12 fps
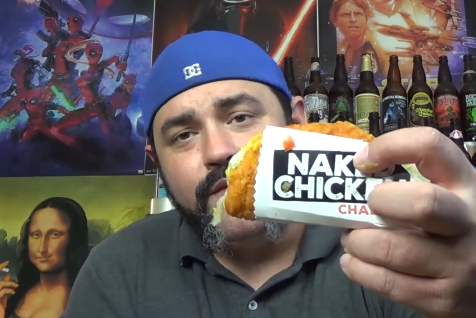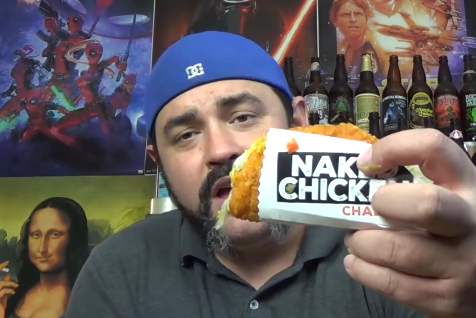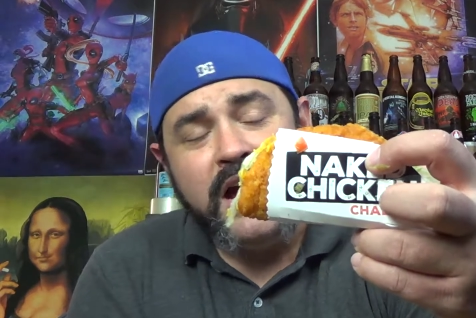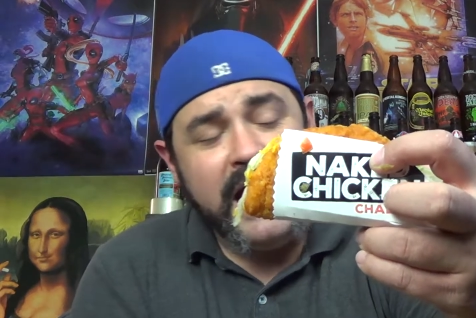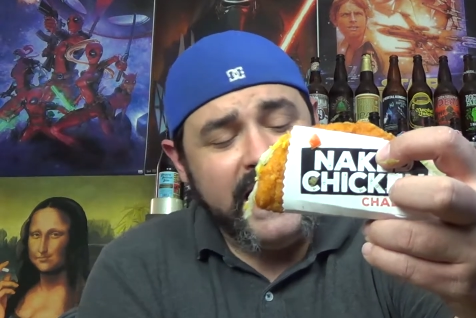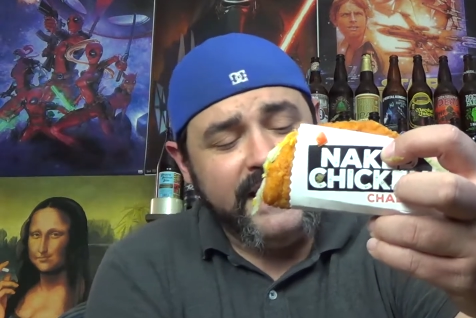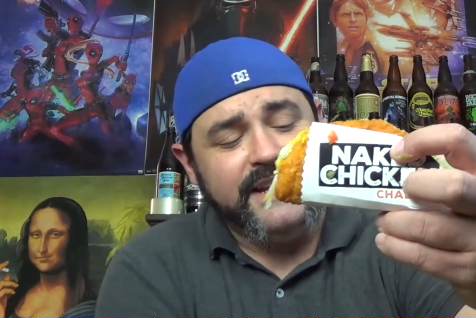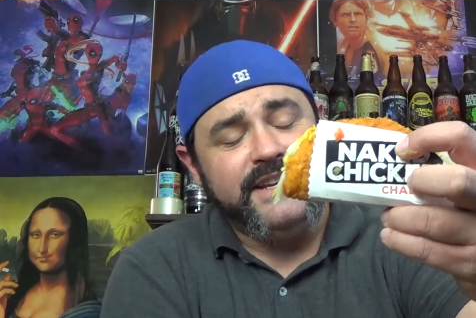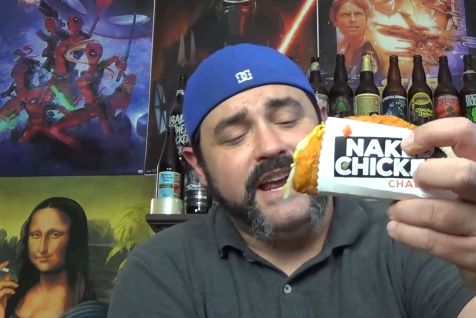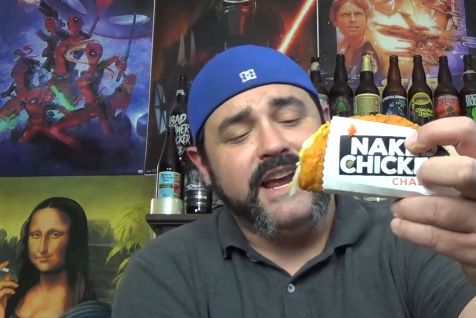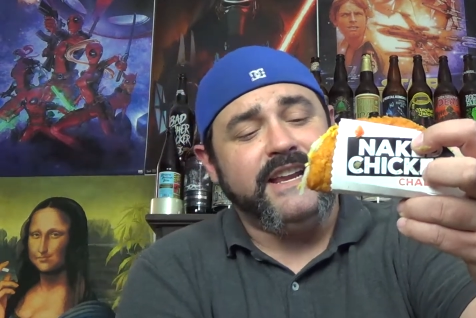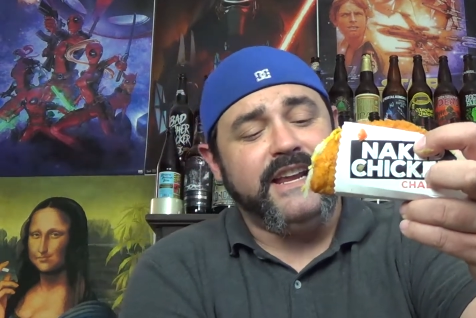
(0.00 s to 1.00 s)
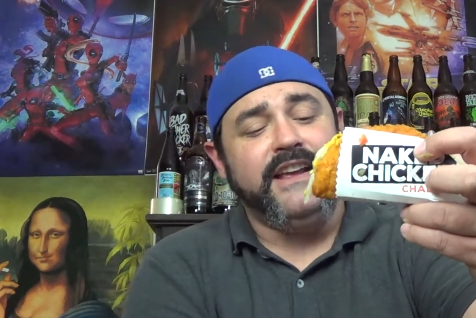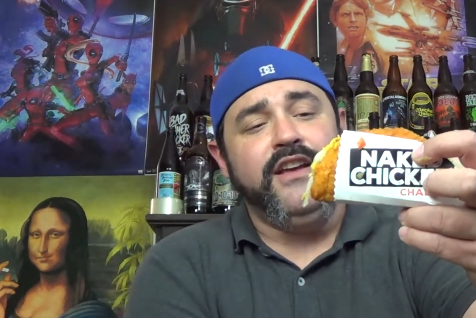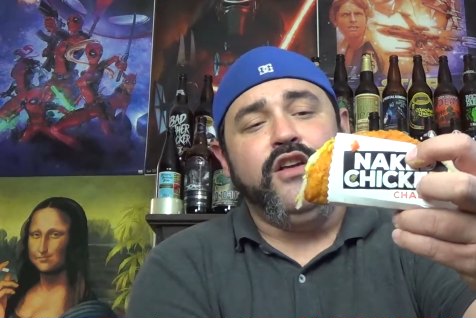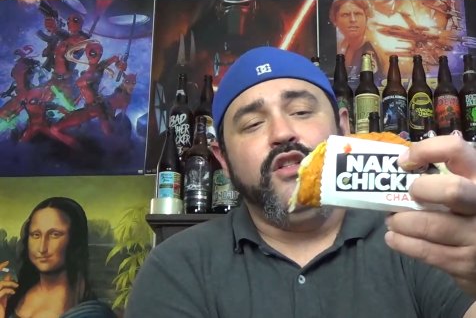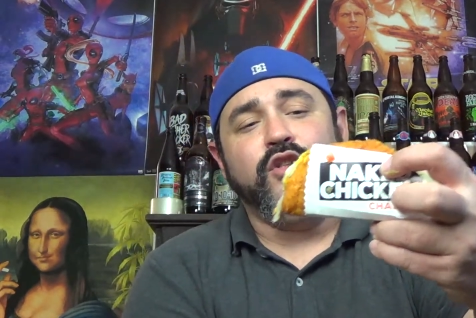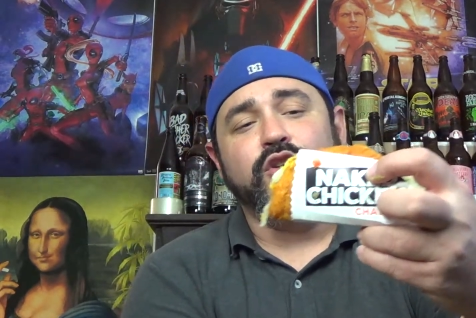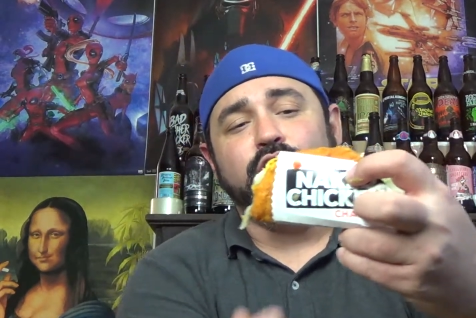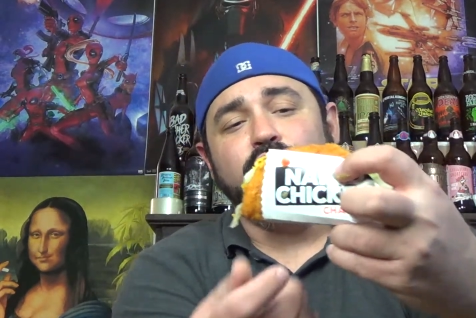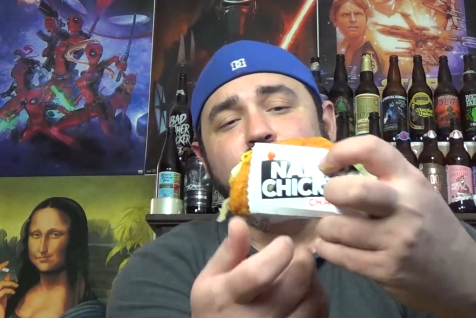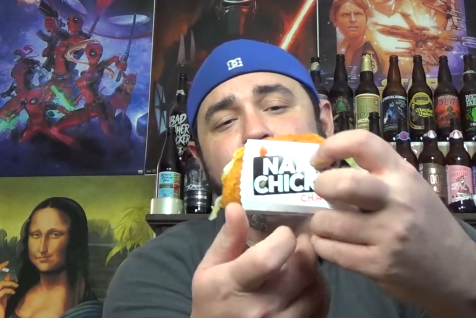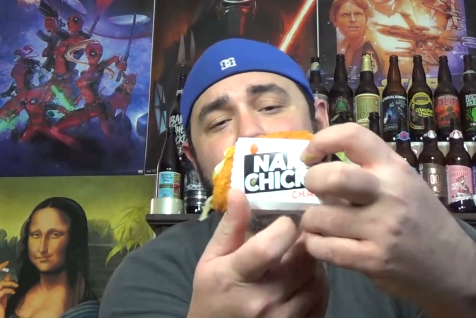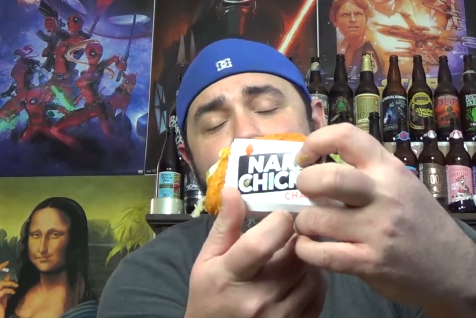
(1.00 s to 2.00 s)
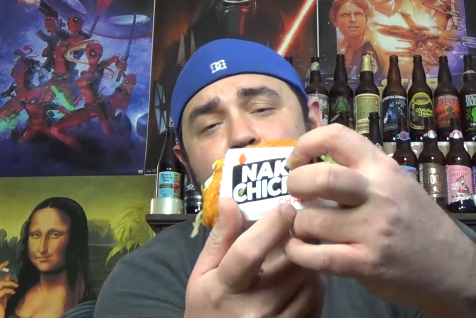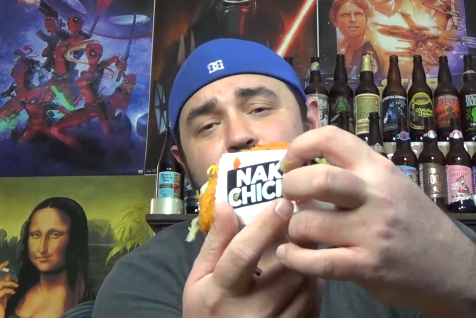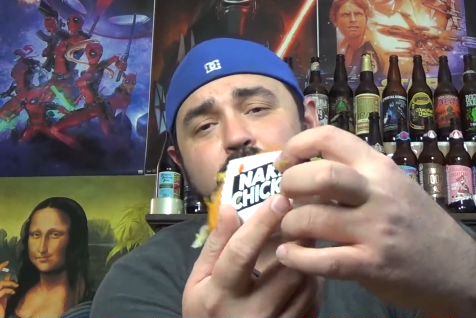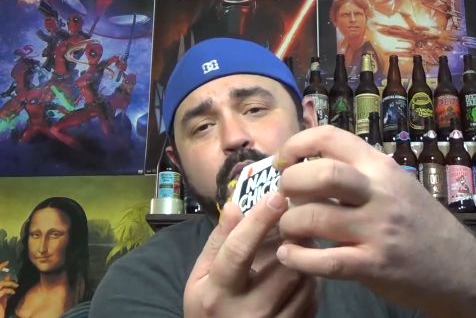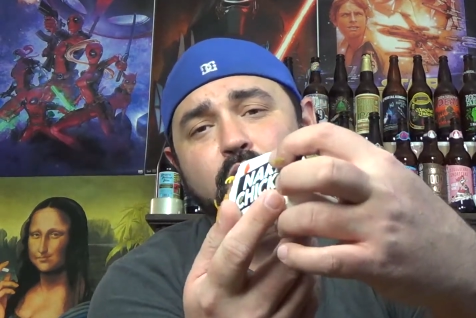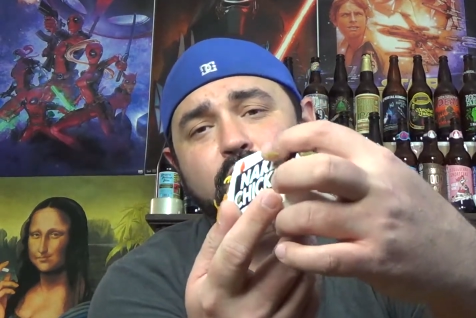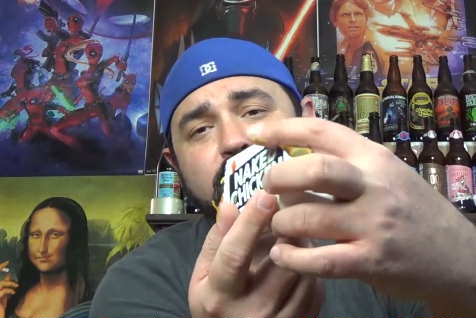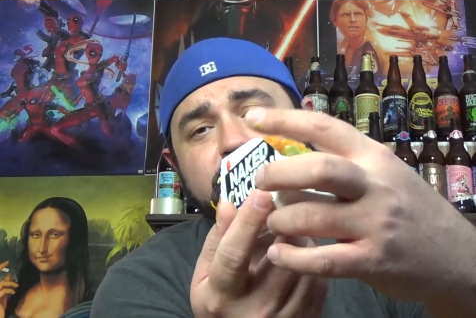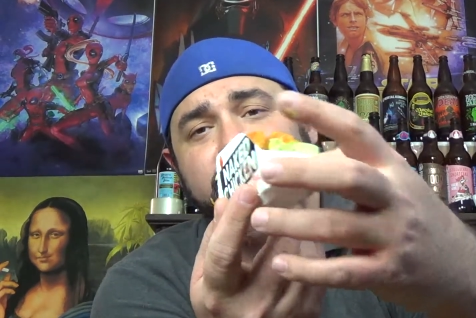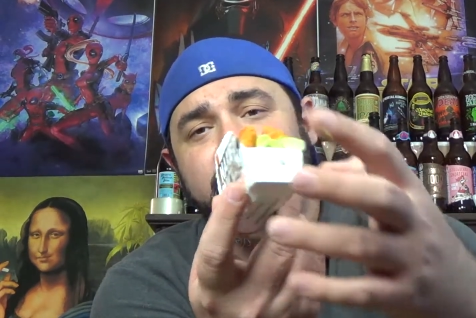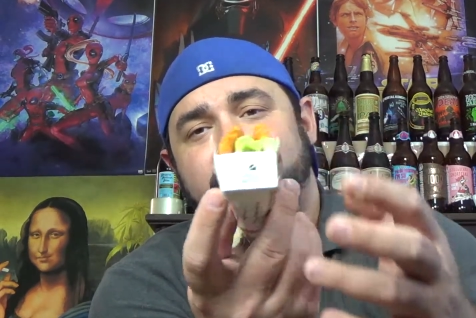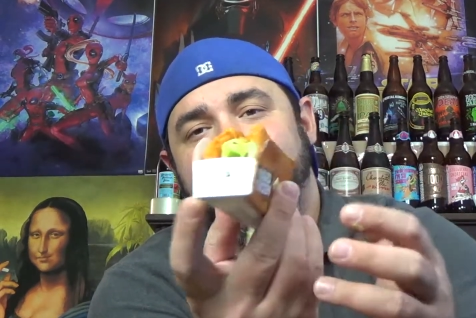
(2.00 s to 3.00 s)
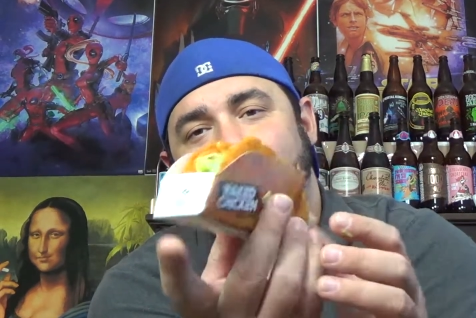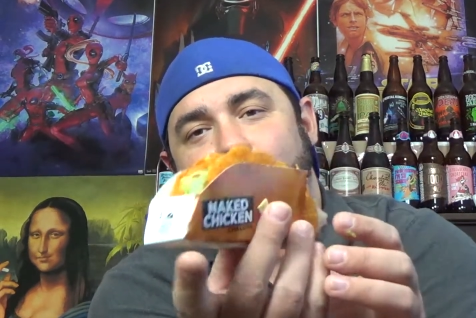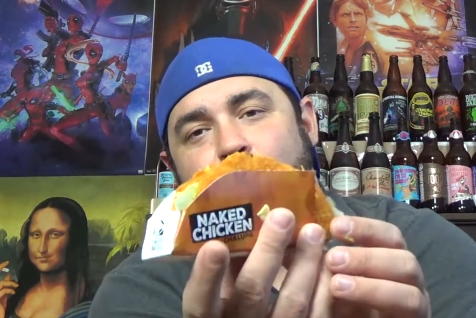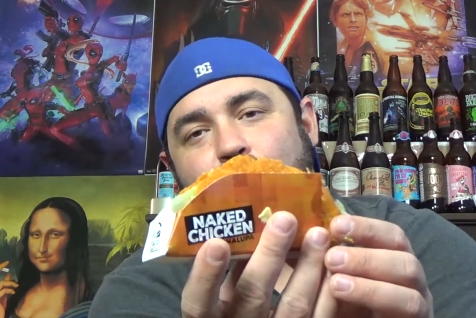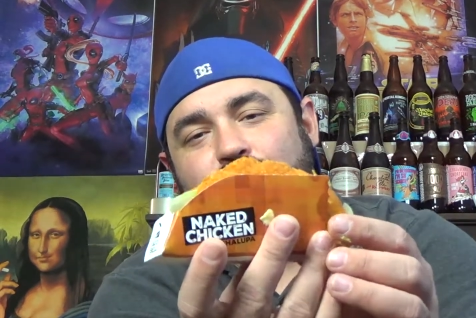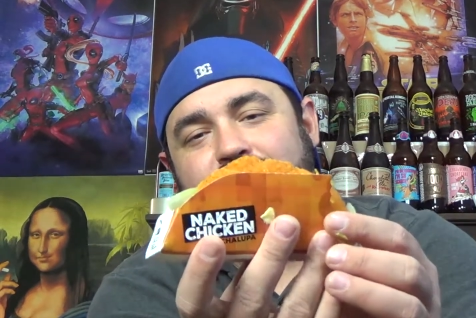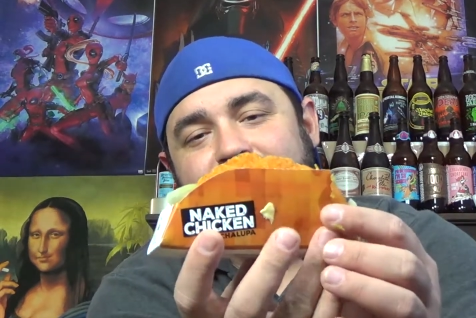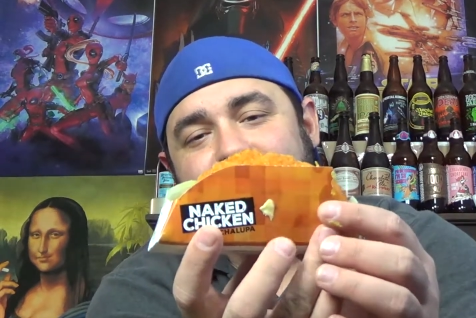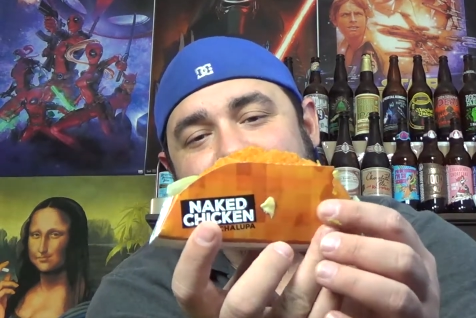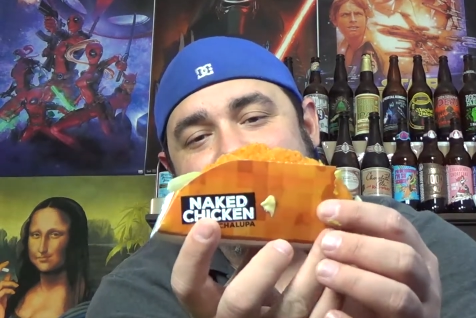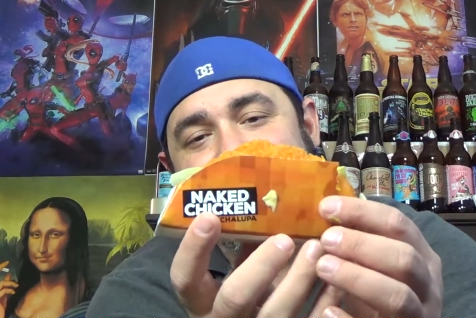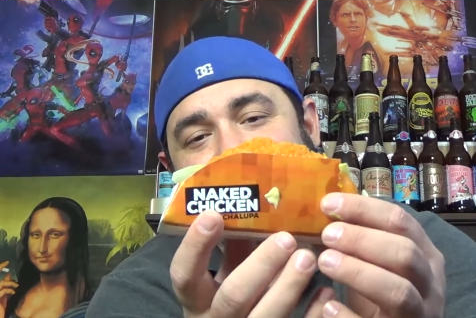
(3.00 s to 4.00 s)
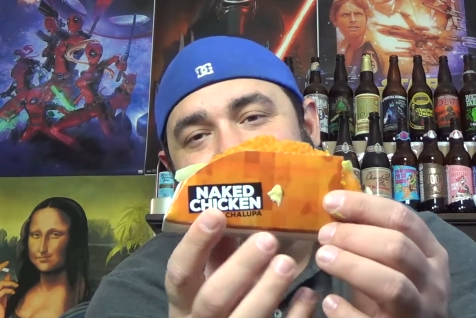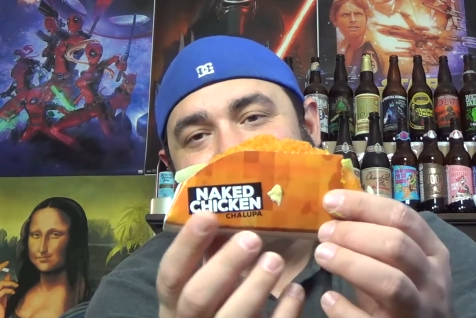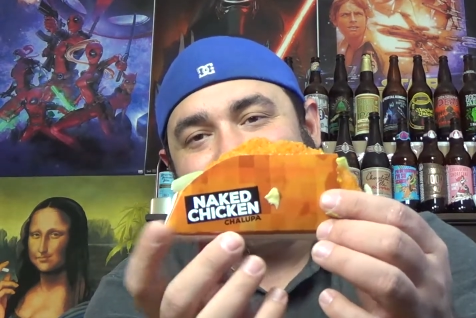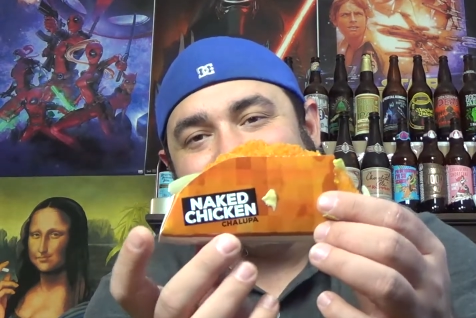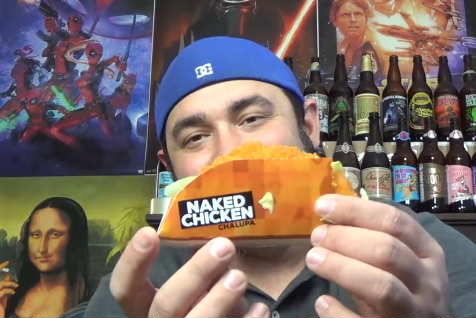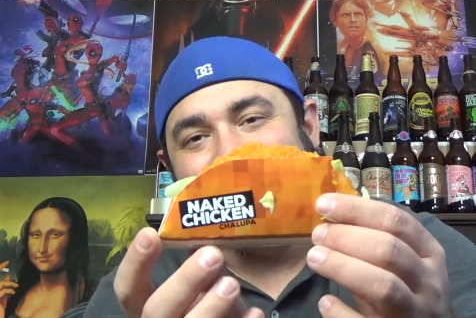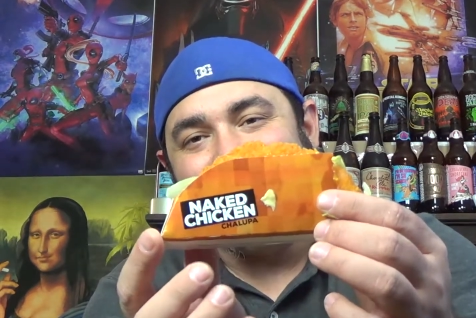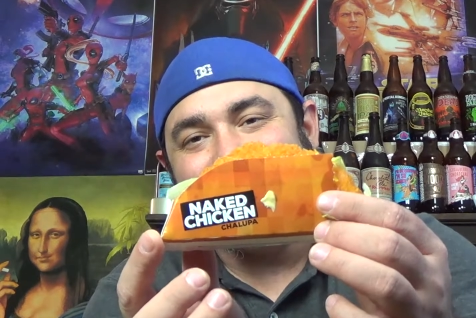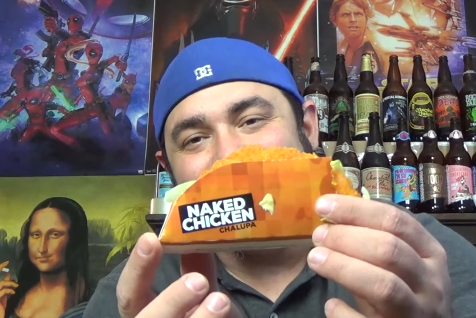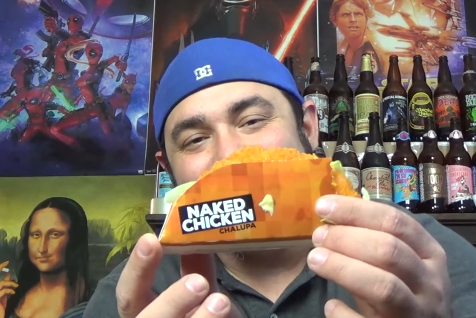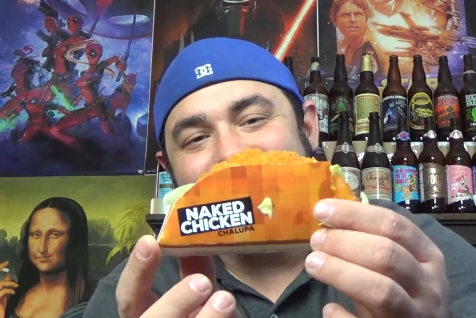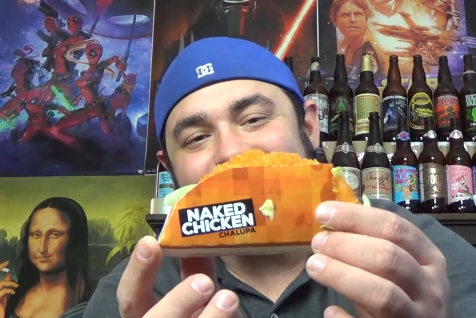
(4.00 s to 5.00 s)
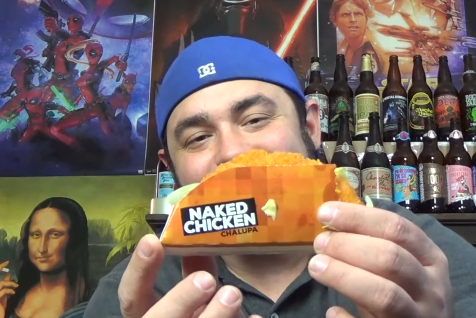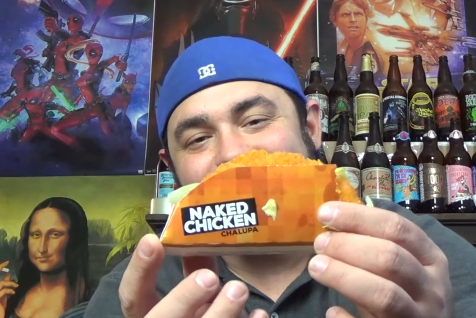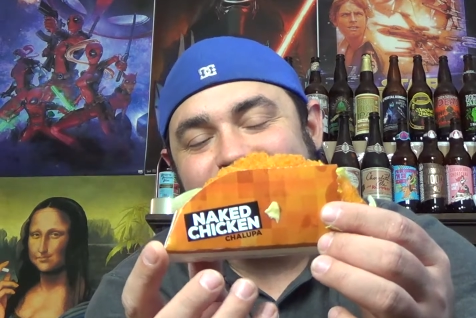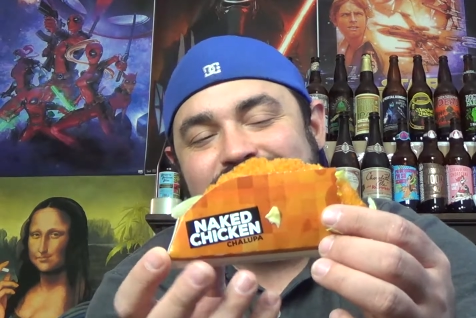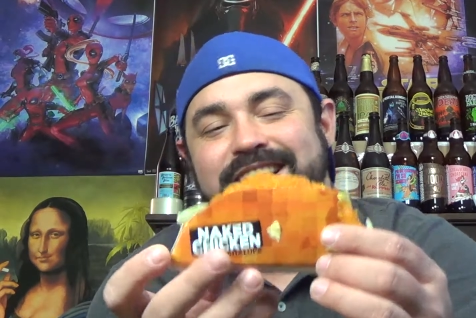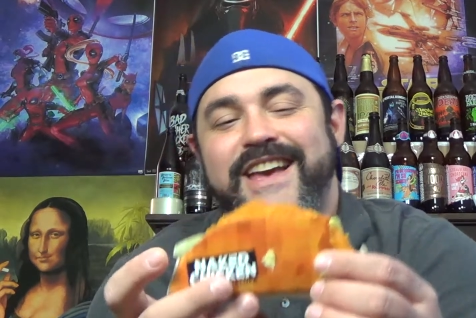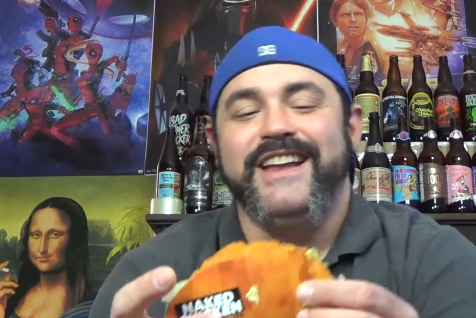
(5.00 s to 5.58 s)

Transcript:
Speaker 1: a handy-dandy little cardboard holding thing like this,